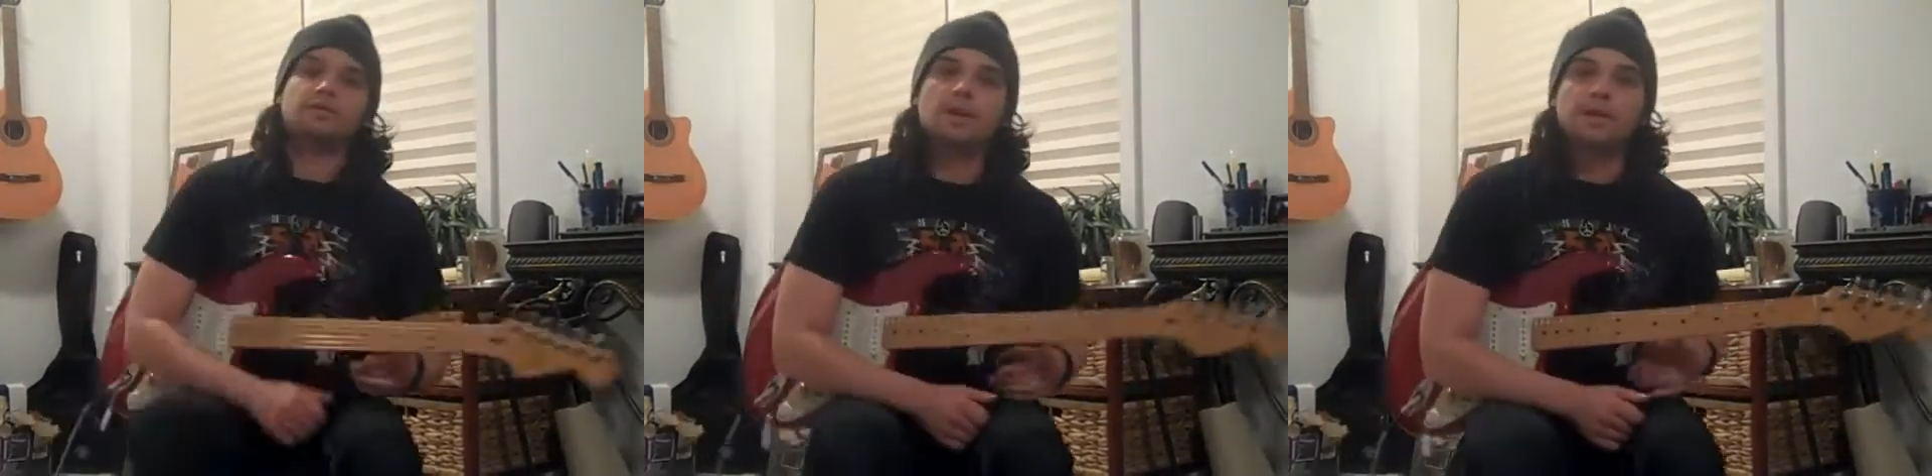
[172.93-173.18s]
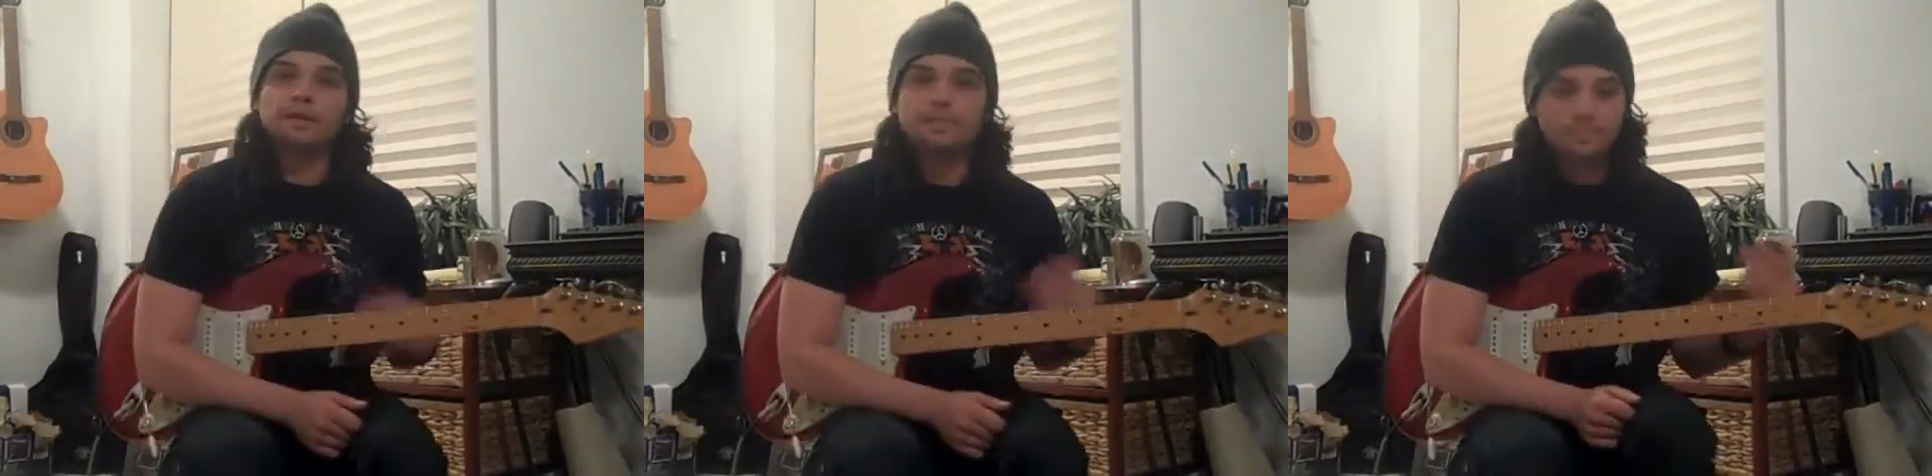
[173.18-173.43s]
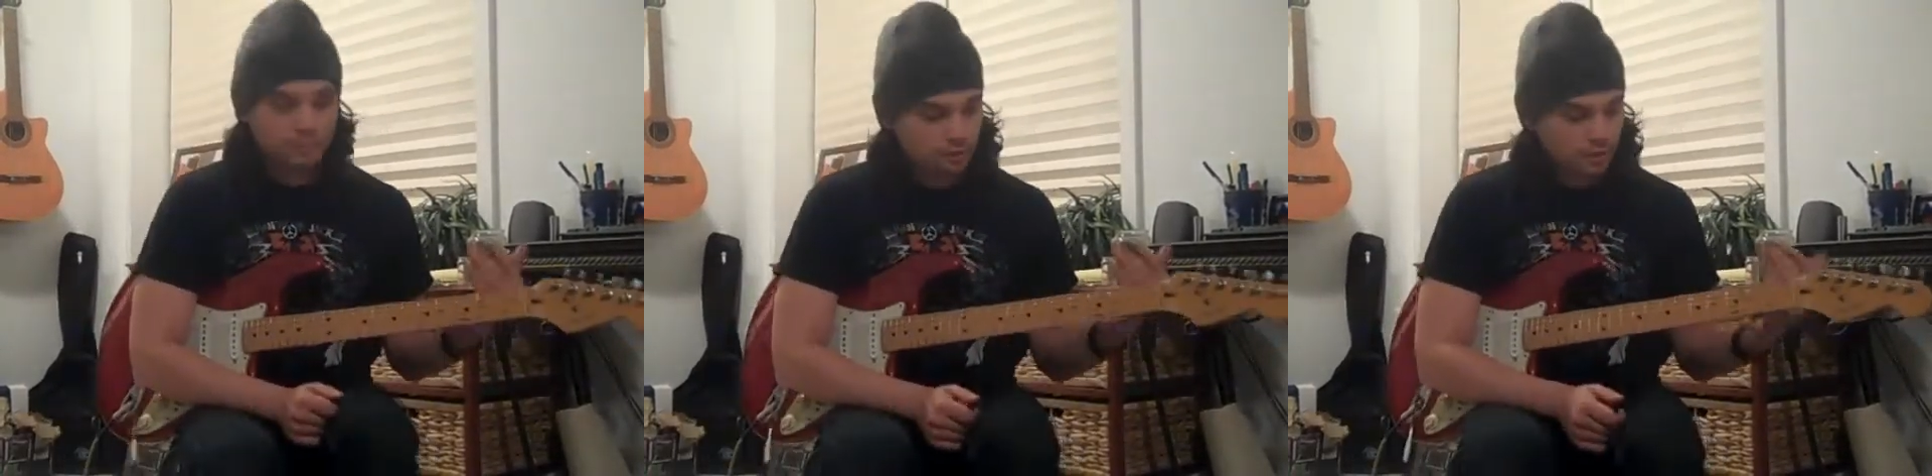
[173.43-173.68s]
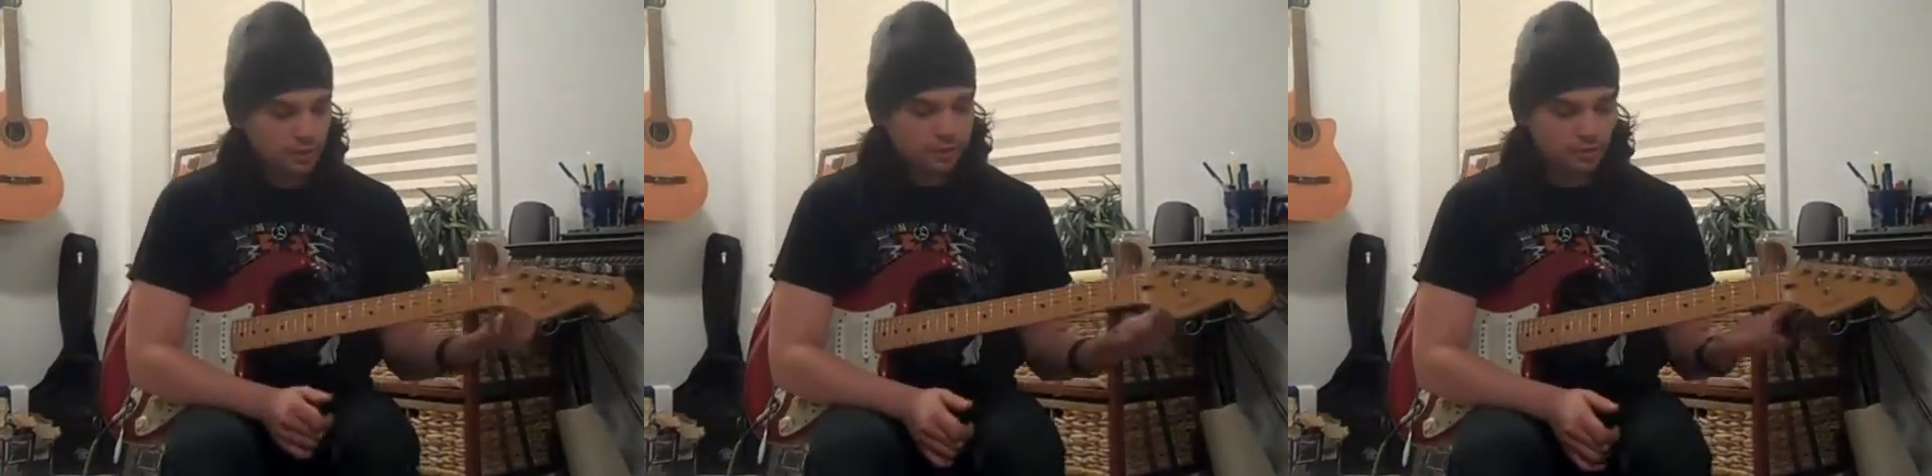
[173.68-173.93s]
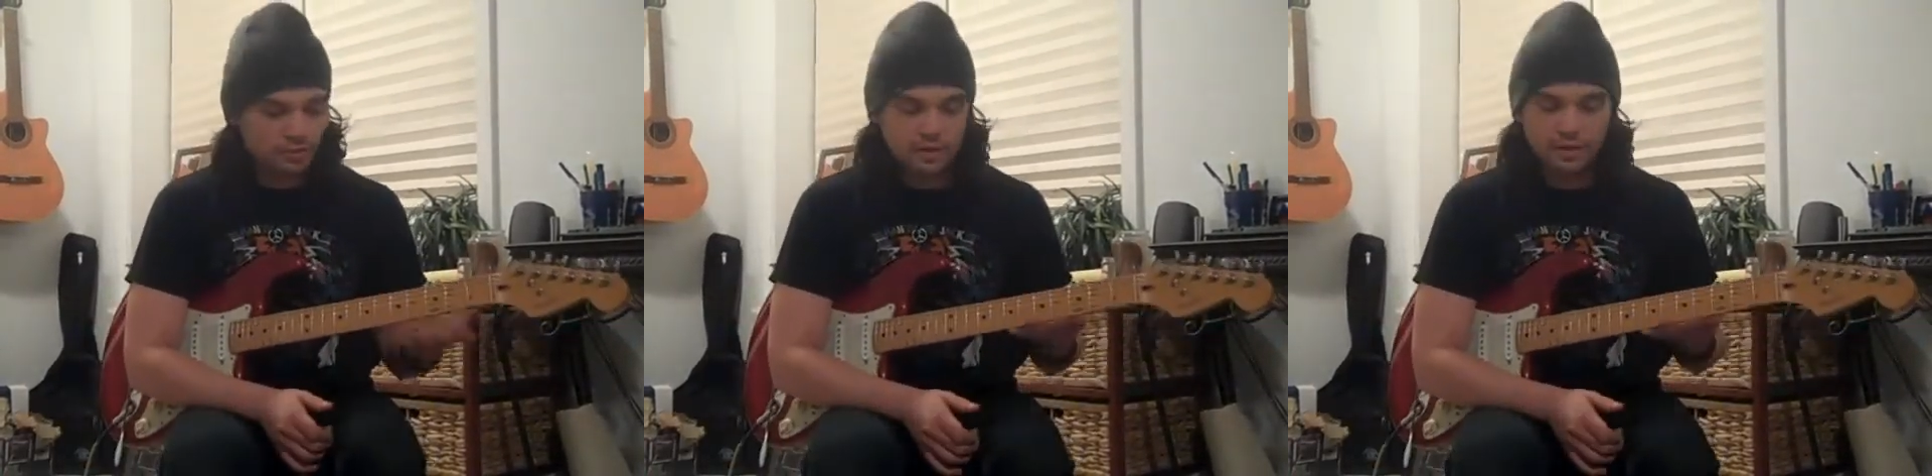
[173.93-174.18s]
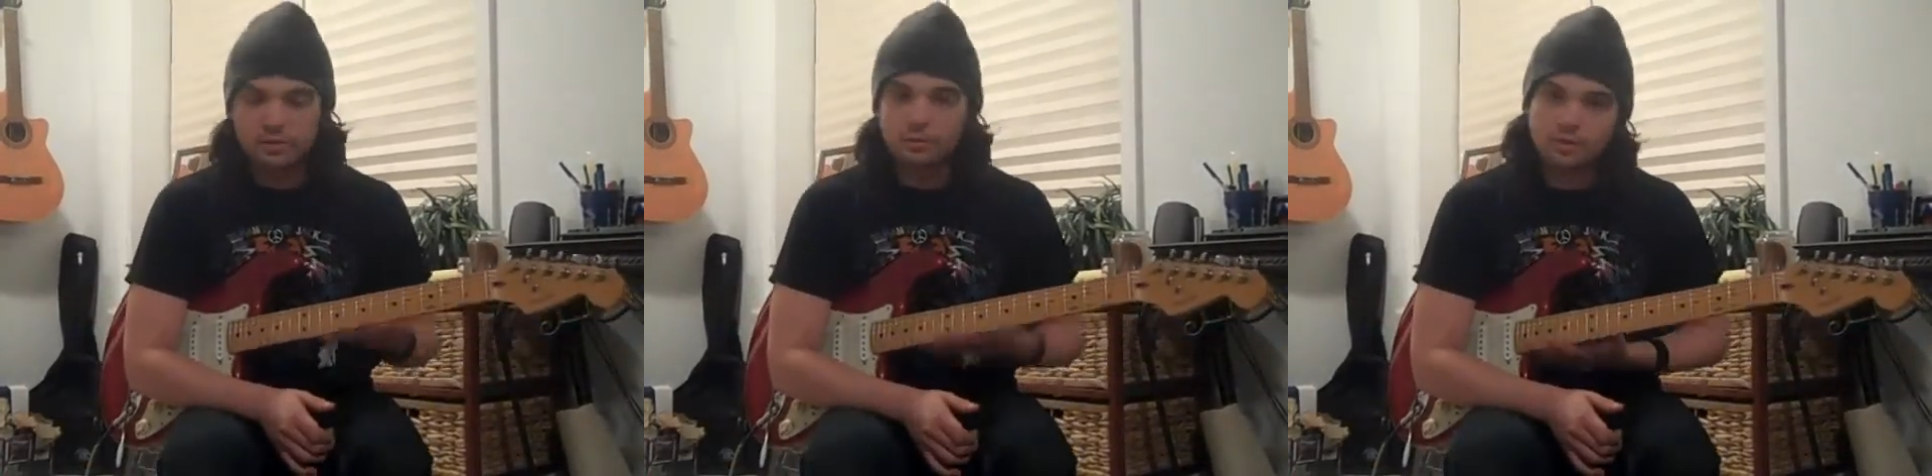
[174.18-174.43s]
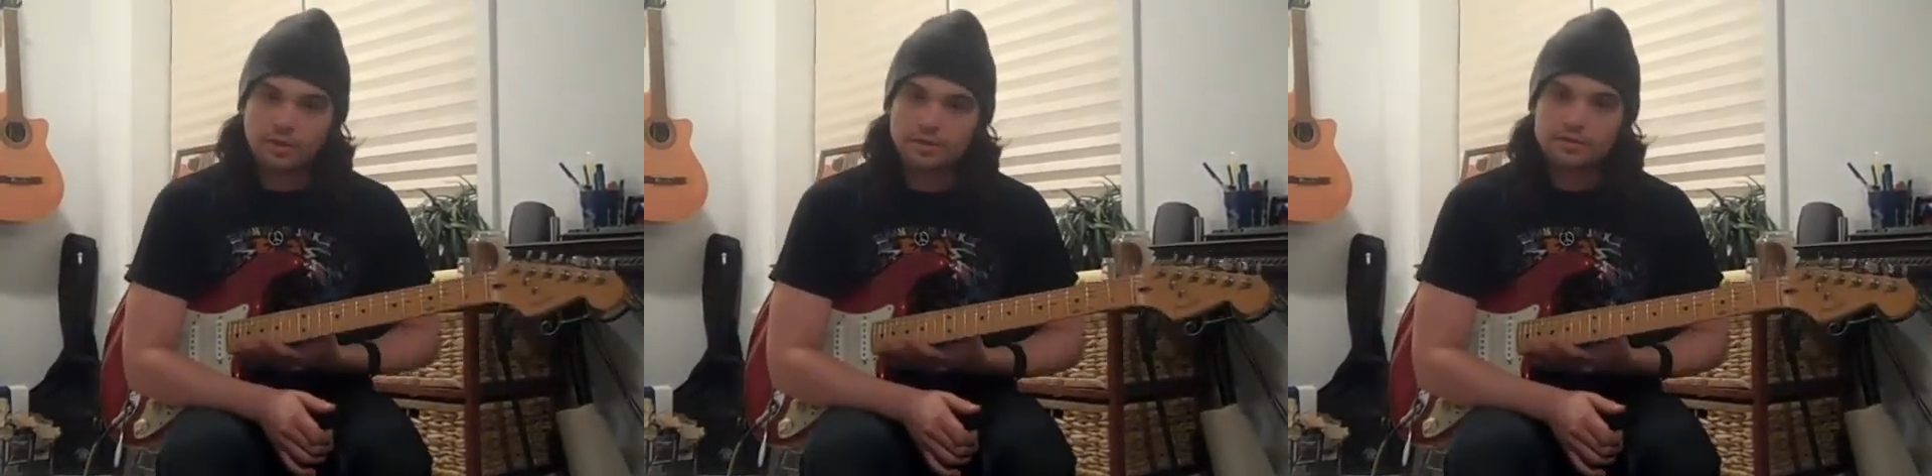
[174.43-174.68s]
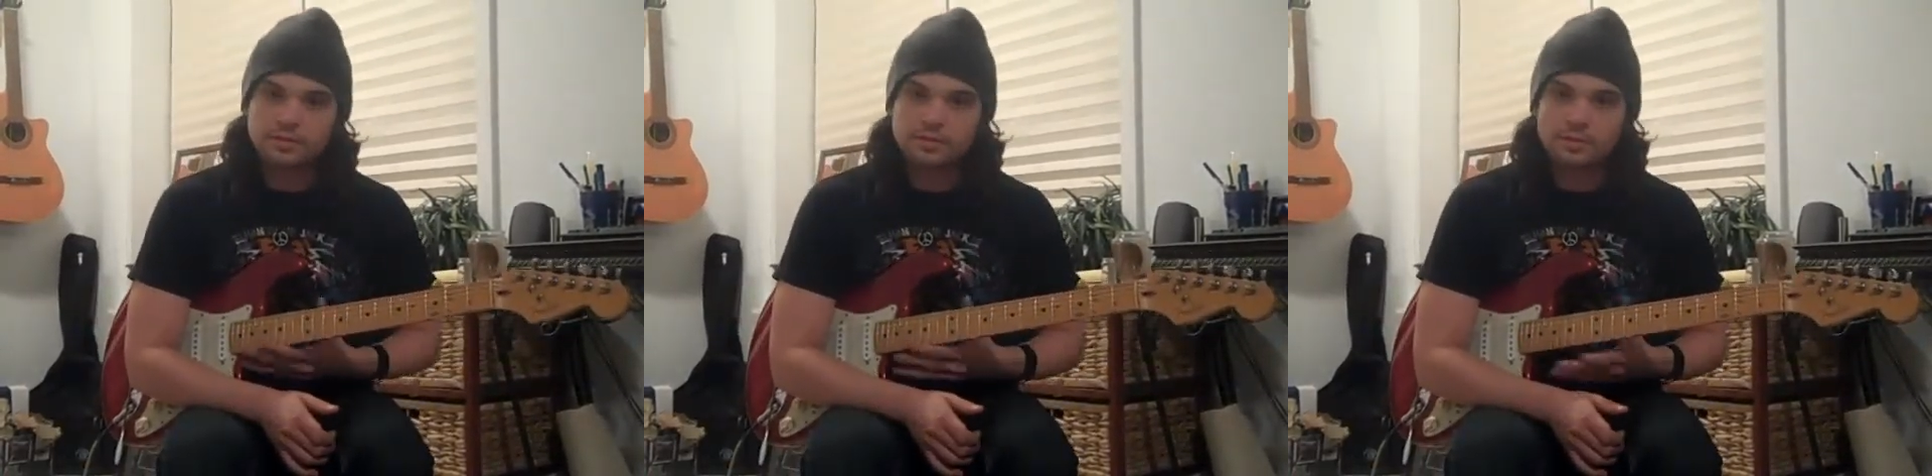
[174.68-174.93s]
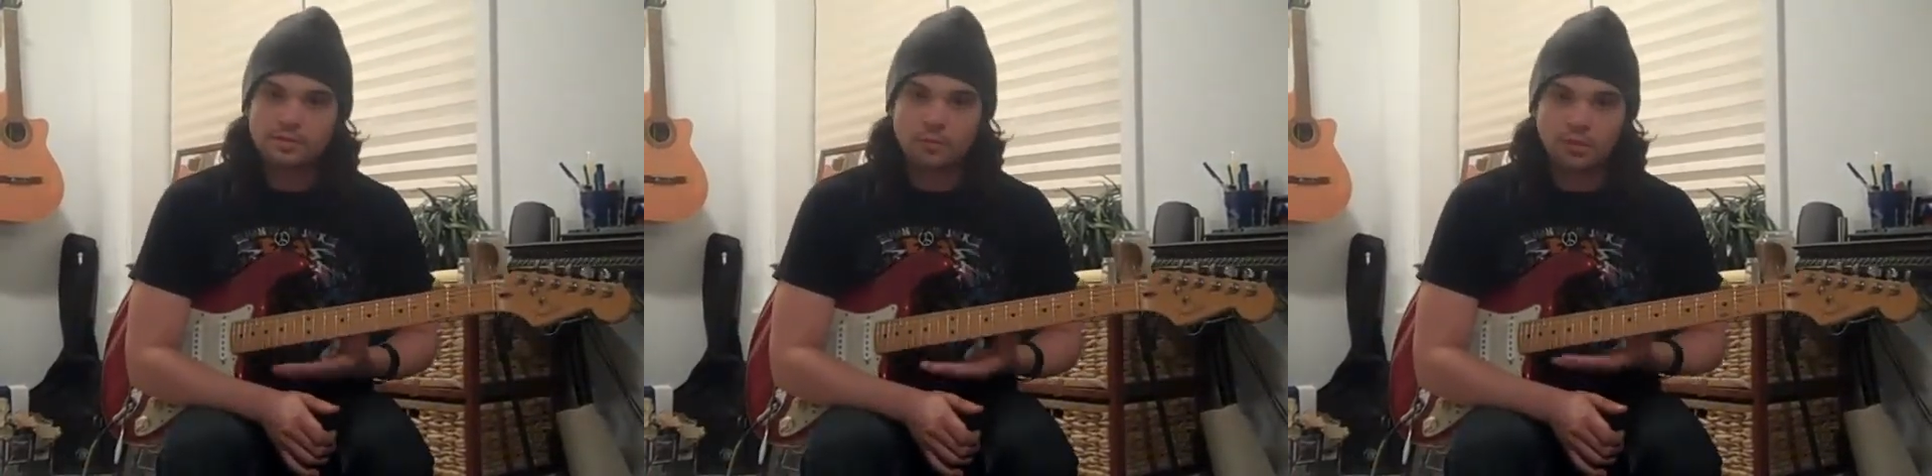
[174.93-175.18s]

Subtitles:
kind of played through the lick once and then